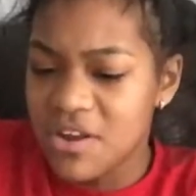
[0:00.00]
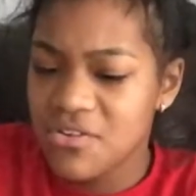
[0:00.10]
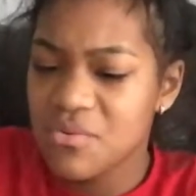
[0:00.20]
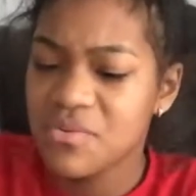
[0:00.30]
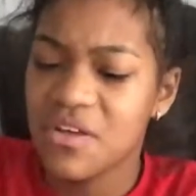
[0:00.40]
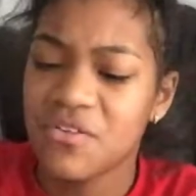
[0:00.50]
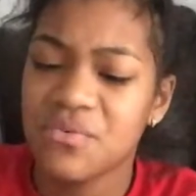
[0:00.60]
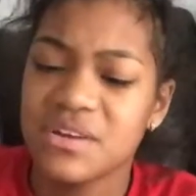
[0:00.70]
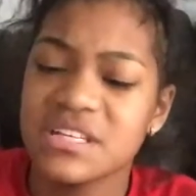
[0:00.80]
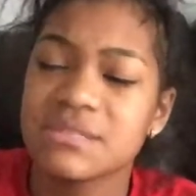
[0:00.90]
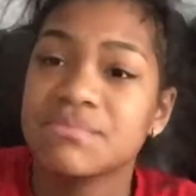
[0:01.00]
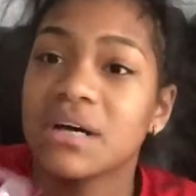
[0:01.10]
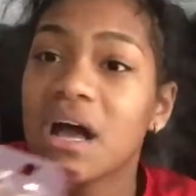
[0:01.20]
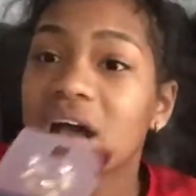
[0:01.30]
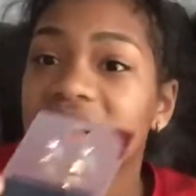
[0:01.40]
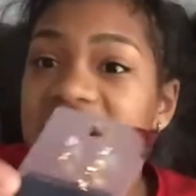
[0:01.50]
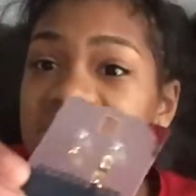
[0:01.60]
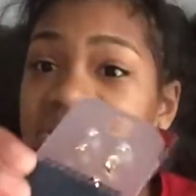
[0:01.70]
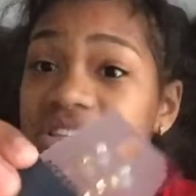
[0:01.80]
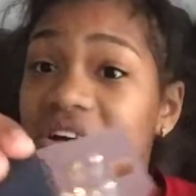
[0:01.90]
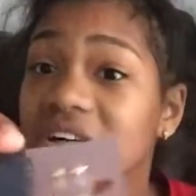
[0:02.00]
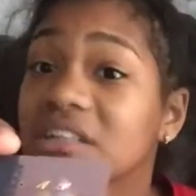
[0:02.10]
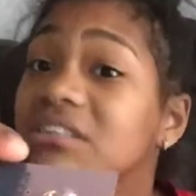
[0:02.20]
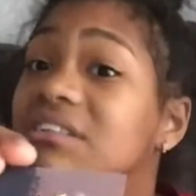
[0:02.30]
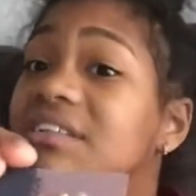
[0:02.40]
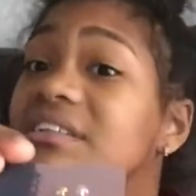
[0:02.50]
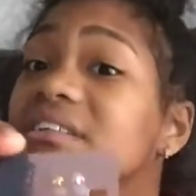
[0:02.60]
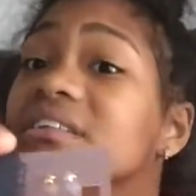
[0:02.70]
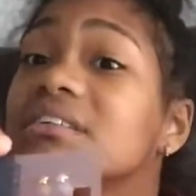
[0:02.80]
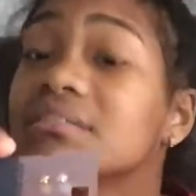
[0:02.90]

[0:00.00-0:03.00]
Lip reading: I don't know where the other one is, but I got these star earrings.